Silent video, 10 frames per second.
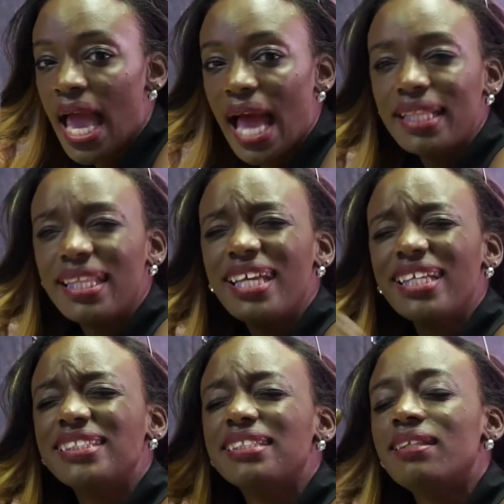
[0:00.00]
And there
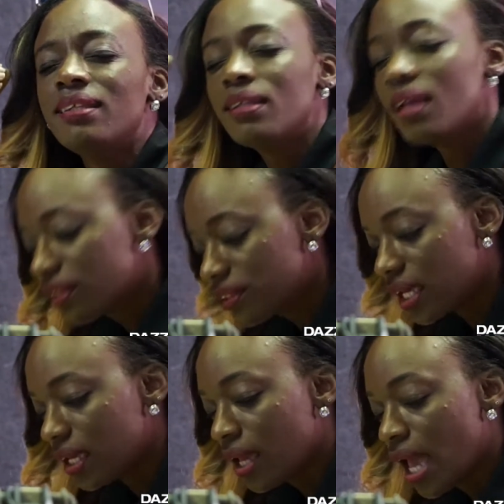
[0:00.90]
is
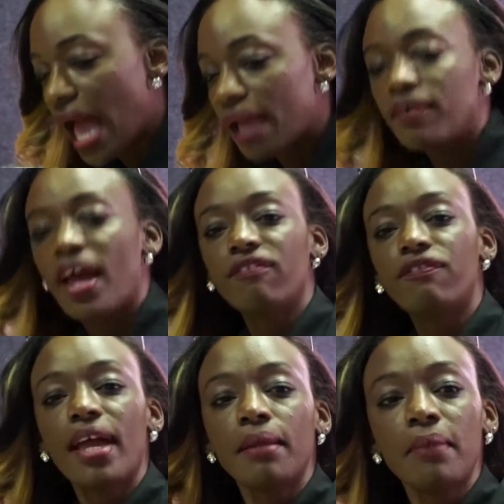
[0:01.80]
nothing. I, I
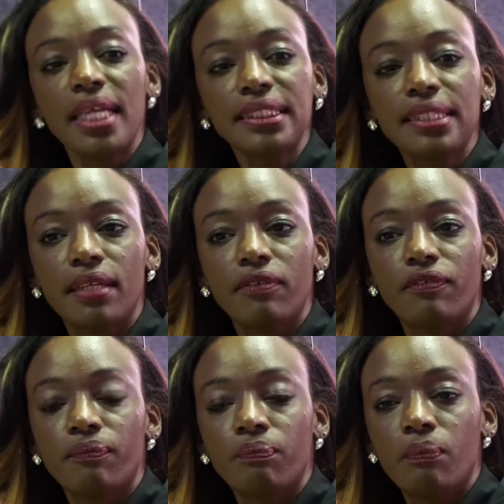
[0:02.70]
find myself
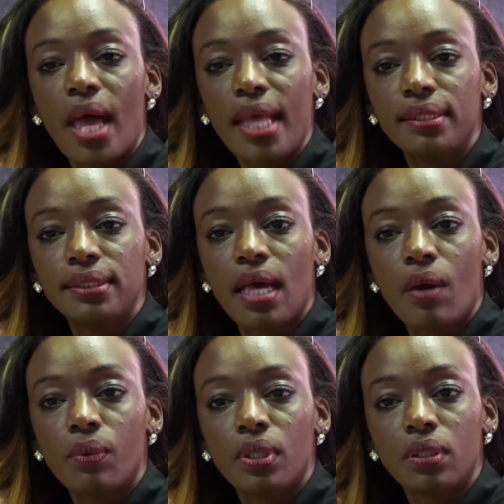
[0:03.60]
at
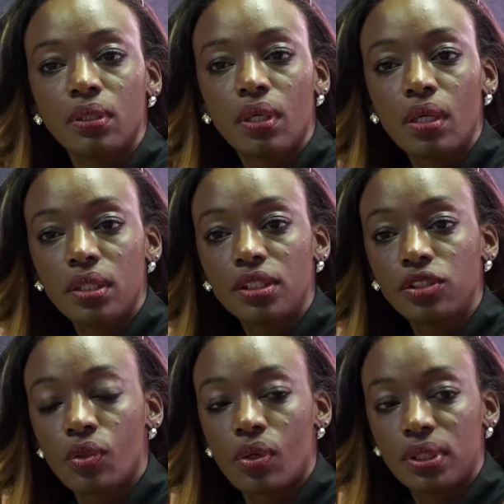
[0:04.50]
our other
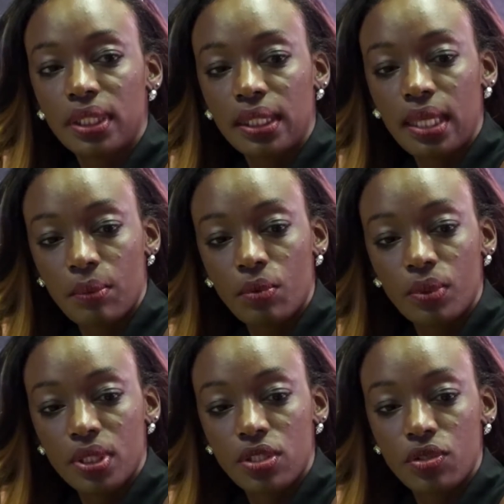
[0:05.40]
store, the
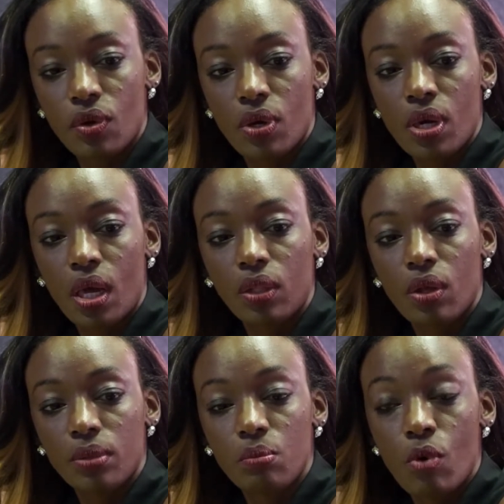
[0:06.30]
Gablewoods store, a
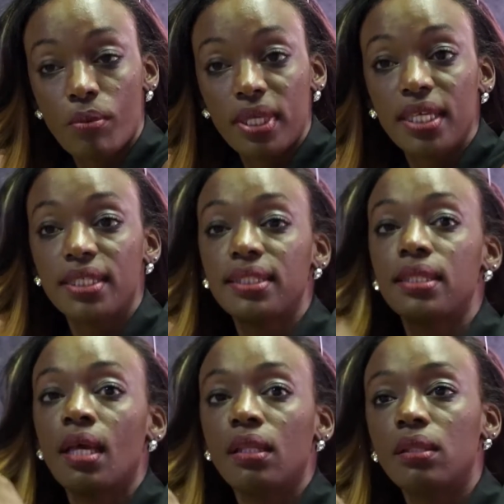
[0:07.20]
lot more because
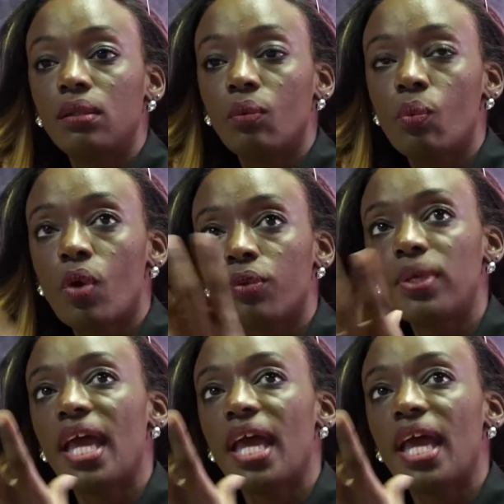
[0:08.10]
what we